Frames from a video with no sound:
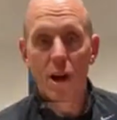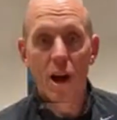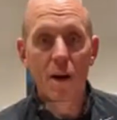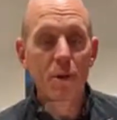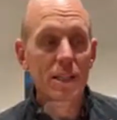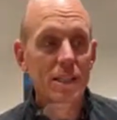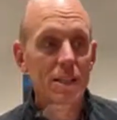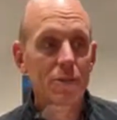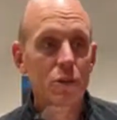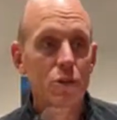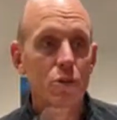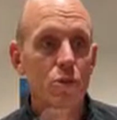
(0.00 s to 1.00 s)
I might give
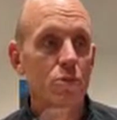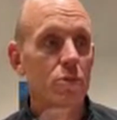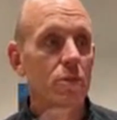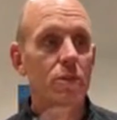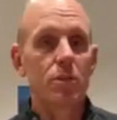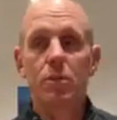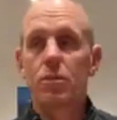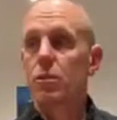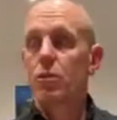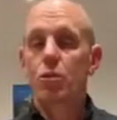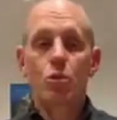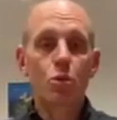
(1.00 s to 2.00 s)
you
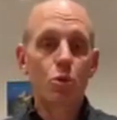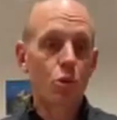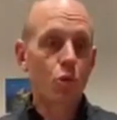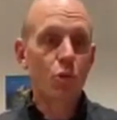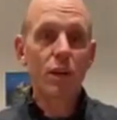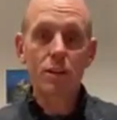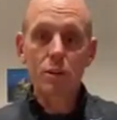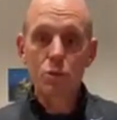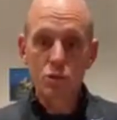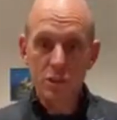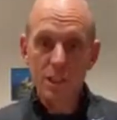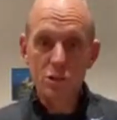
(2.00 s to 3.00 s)
two or three
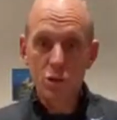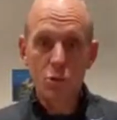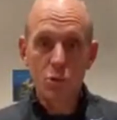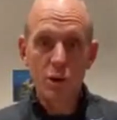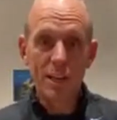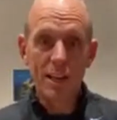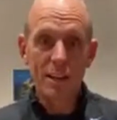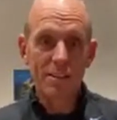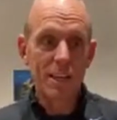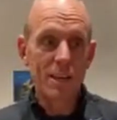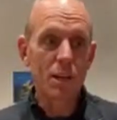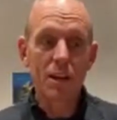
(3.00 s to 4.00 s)
little jigsaw workouts,
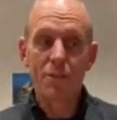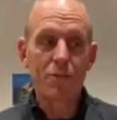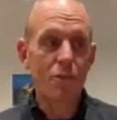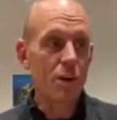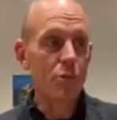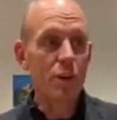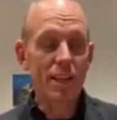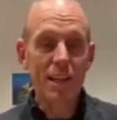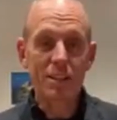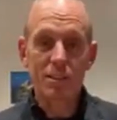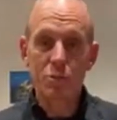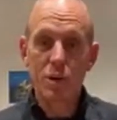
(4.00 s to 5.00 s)
and they might have five
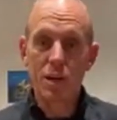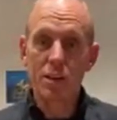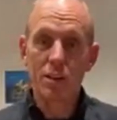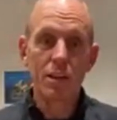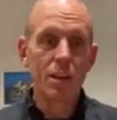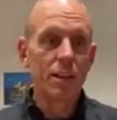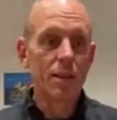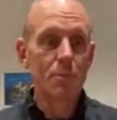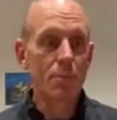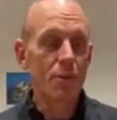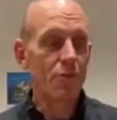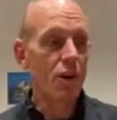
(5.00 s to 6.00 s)
workouts in one, and there
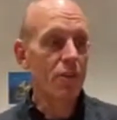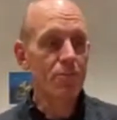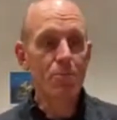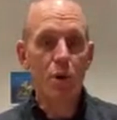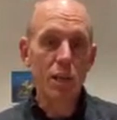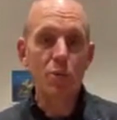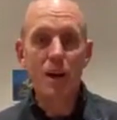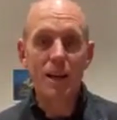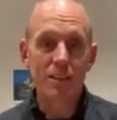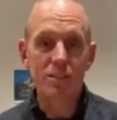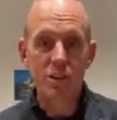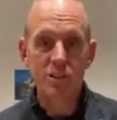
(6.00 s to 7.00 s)
might be five body weight
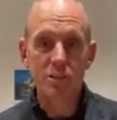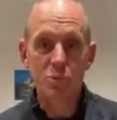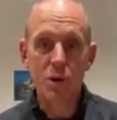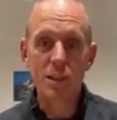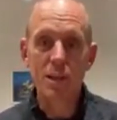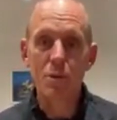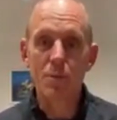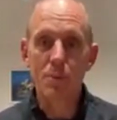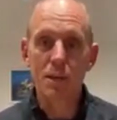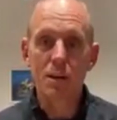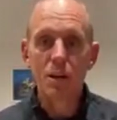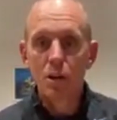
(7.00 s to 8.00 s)
exercises in one, there might
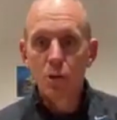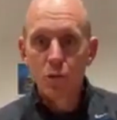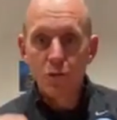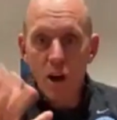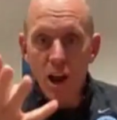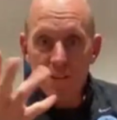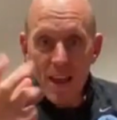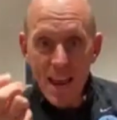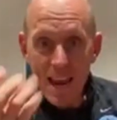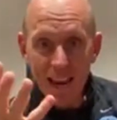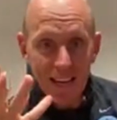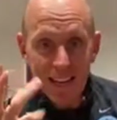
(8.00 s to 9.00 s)
be five
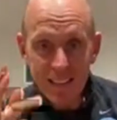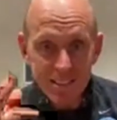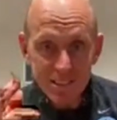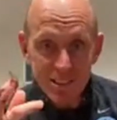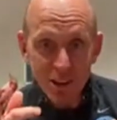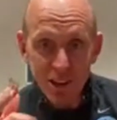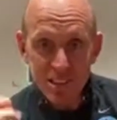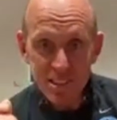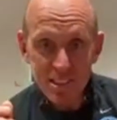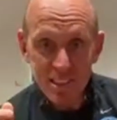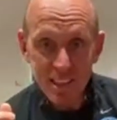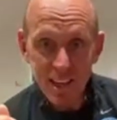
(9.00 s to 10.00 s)
hand
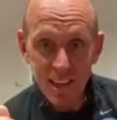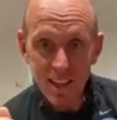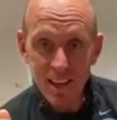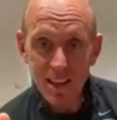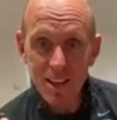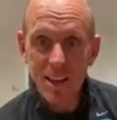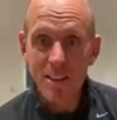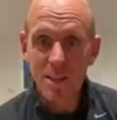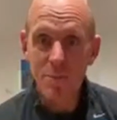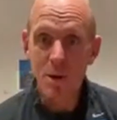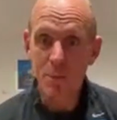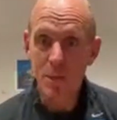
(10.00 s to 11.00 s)
exercises in another, there
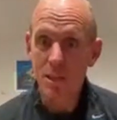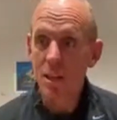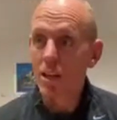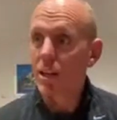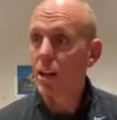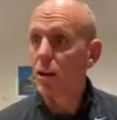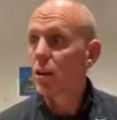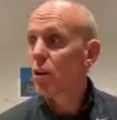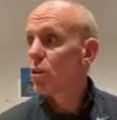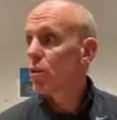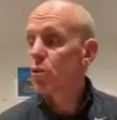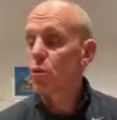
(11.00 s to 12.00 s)
might be, you know,
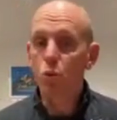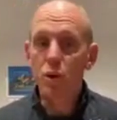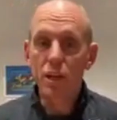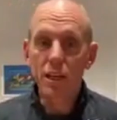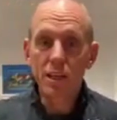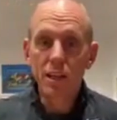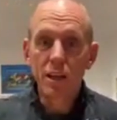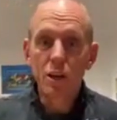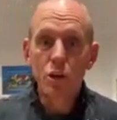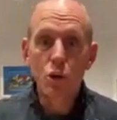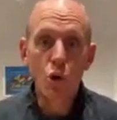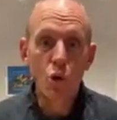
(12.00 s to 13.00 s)
three
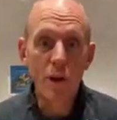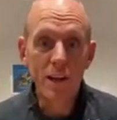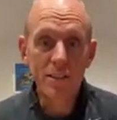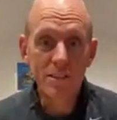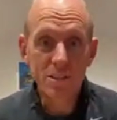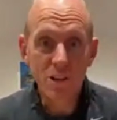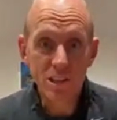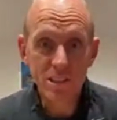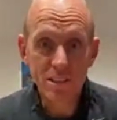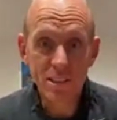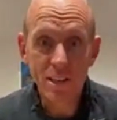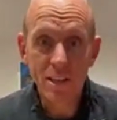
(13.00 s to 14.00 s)
core
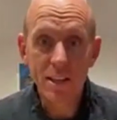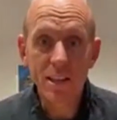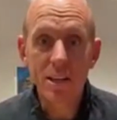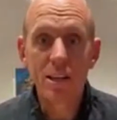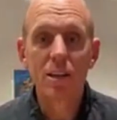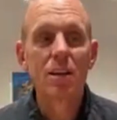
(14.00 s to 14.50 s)
exercises in another.